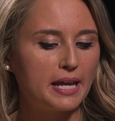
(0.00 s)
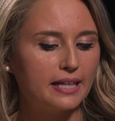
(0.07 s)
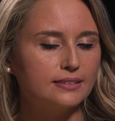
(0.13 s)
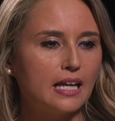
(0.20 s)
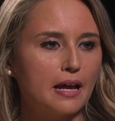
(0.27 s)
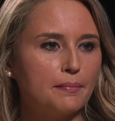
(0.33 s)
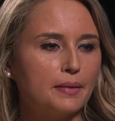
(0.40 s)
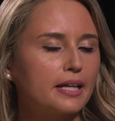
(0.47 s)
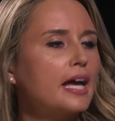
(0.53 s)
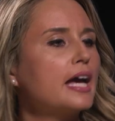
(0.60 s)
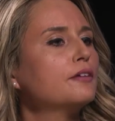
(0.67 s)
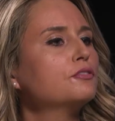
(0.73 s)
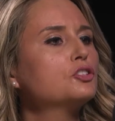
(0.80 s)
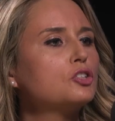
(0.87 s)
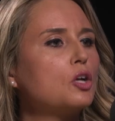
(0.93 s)
pandemic
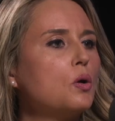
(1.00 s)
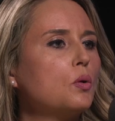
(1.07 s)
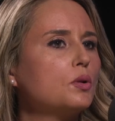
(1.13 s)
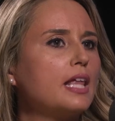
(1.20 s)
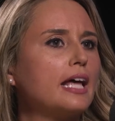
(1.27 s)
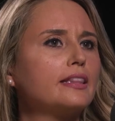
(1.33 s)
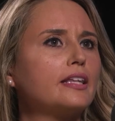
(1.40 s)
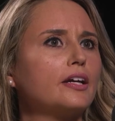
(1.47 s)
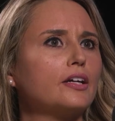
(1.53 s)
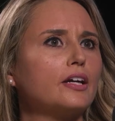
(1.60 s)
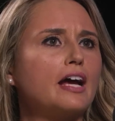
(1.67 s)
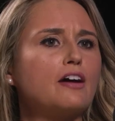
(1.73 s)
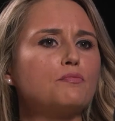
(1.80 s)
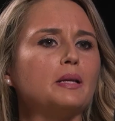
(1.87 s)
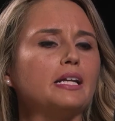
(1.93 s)
have shown that
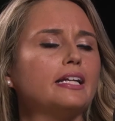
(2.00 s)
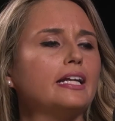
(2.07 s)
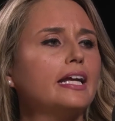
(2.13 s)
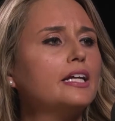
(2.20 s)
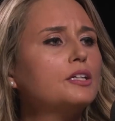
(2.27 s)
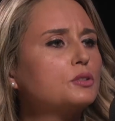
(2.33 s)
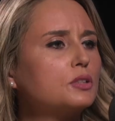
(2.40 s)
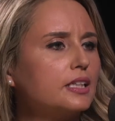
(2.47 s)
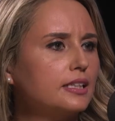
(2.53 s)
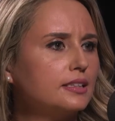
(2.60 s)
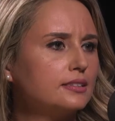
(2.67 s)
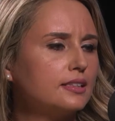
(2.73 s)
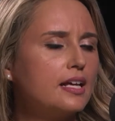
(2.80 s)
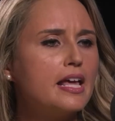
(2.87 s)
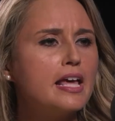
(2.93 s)
there have been an
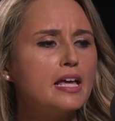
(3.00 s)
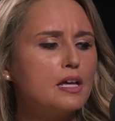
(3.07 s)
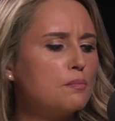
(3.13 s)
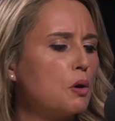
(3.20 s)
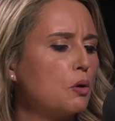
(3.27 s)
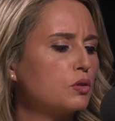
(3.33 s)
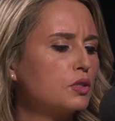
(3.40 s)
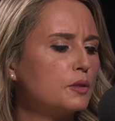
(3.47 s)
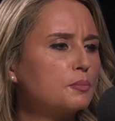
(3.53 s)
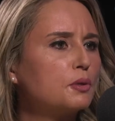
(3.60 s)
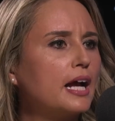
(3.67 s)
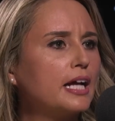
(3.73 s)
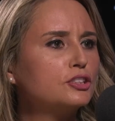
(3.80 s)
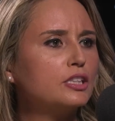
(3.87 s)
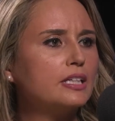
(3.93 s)
increase in both
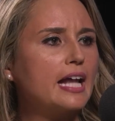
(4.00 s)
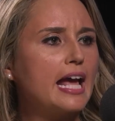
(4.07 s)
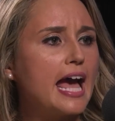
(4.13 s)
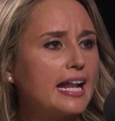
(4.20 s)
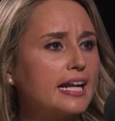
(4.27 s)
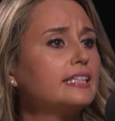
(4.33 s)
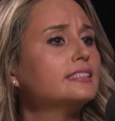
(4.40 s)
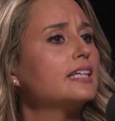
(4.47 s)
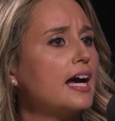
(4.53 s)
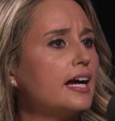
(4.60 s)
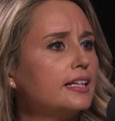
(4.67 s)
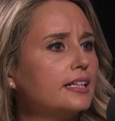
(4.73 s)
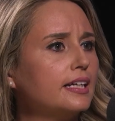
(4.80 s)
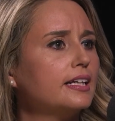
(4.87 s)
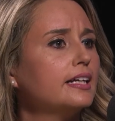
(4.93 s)
depression and
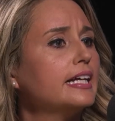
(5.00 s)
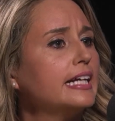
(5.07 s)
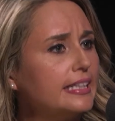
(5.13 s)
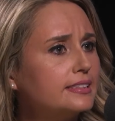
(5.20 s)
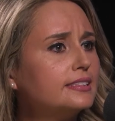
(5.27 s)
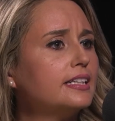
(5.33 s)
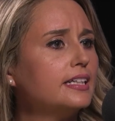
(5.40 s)
anxiety in